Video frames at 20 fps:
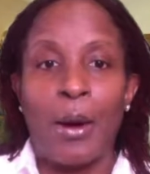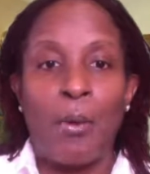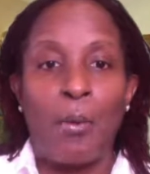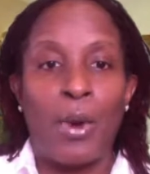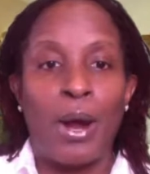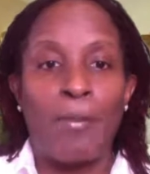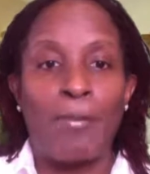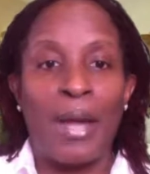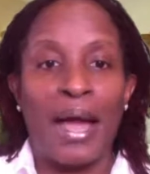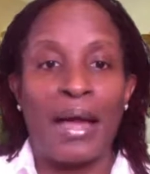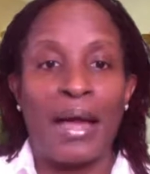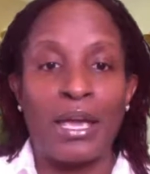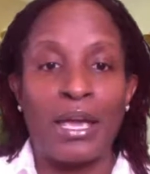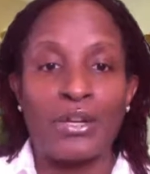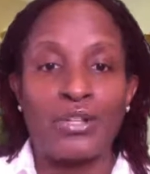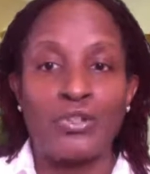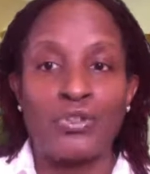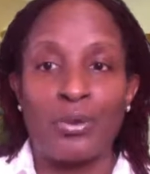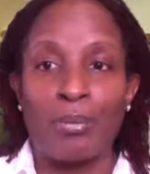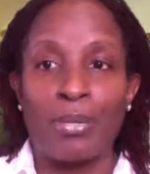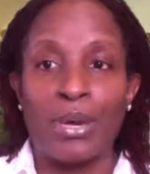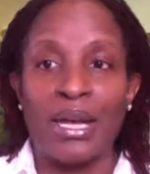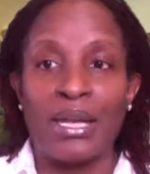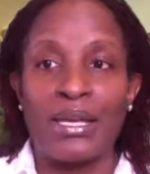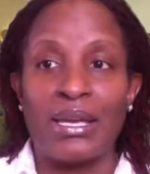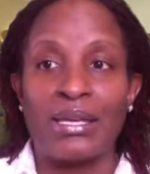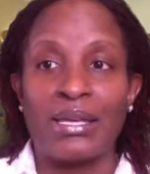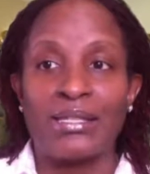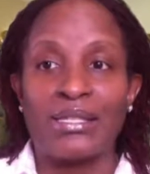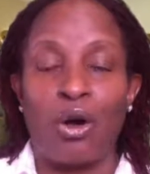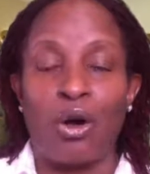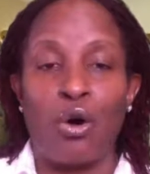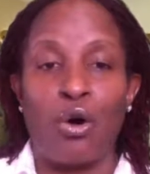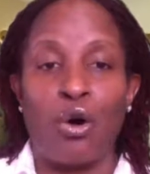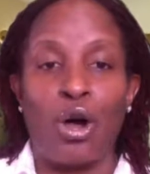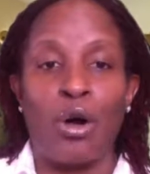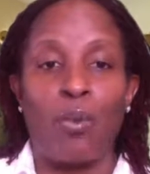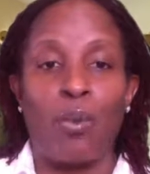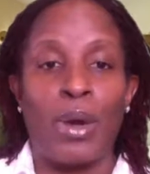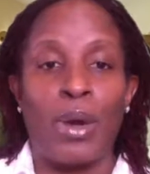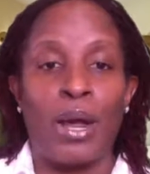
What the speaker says: where my extra money is going,